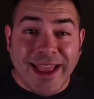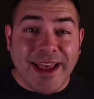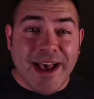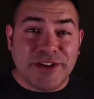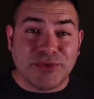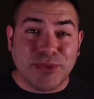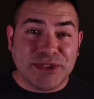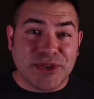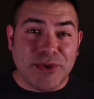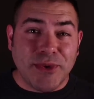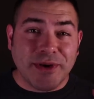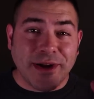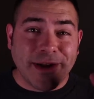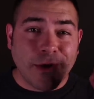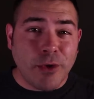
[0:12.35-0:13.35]
Hey guys, what's
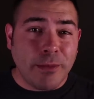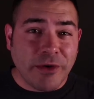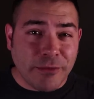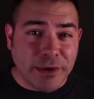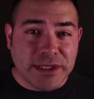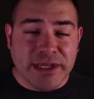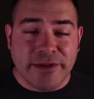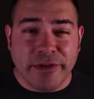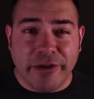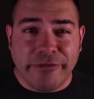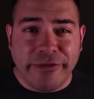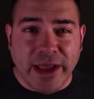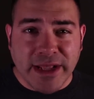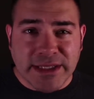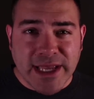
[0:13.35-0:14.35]
going on? I hope everybody's having a
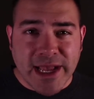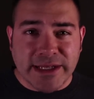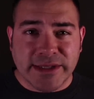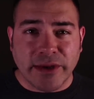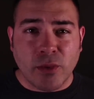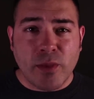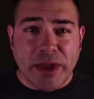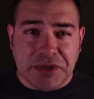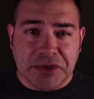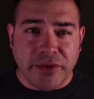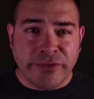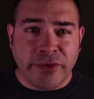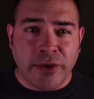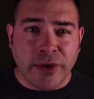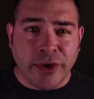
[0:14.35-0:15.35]
fantastic week so
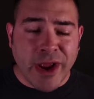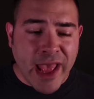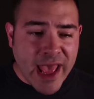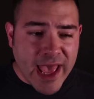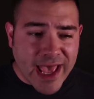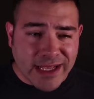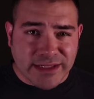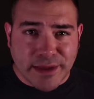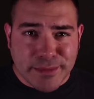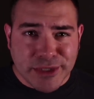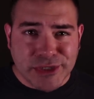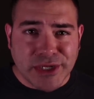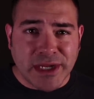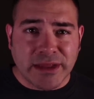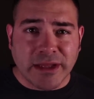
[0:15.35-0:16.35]
far. As I
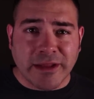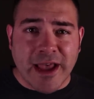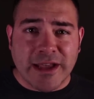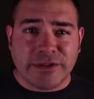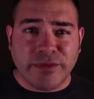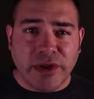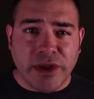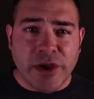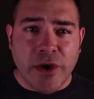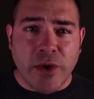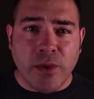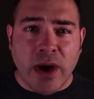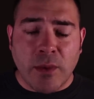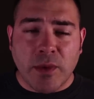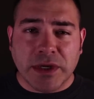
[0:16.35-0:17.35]
mentioned in the last
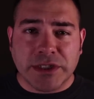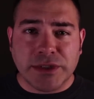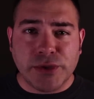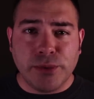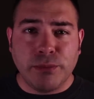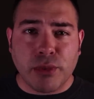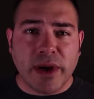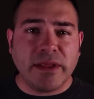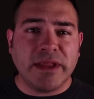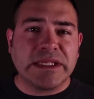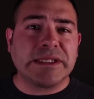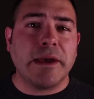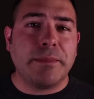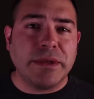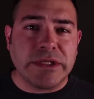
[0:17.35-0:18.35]
video, I wanted to break
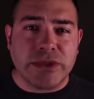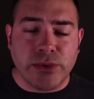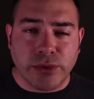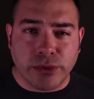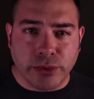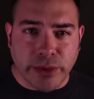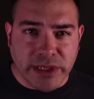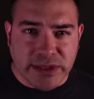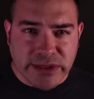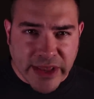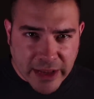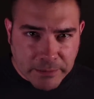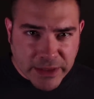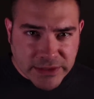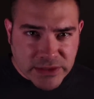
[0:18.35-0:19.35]
this up into three
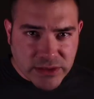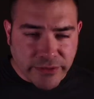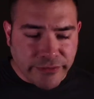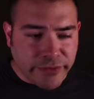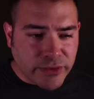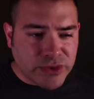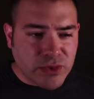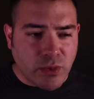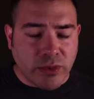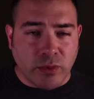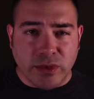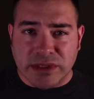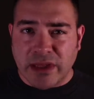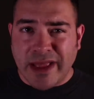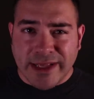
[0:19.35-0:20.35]
segments. The first
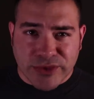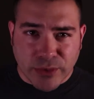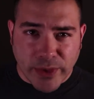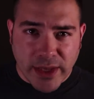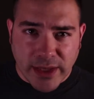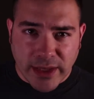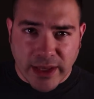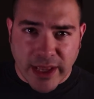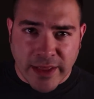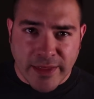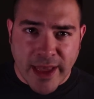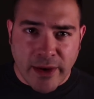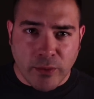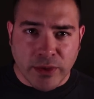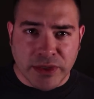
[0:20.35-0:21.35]
one was last week, and
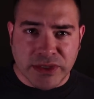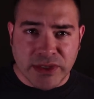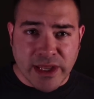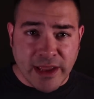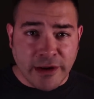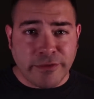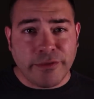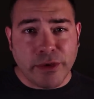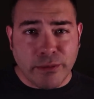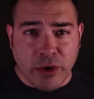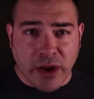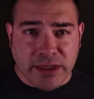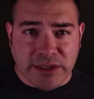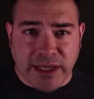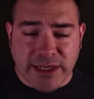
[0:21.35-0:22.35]
that was the interview
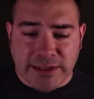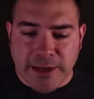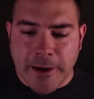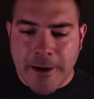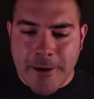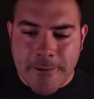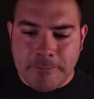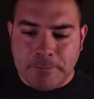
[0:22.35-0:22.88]
process.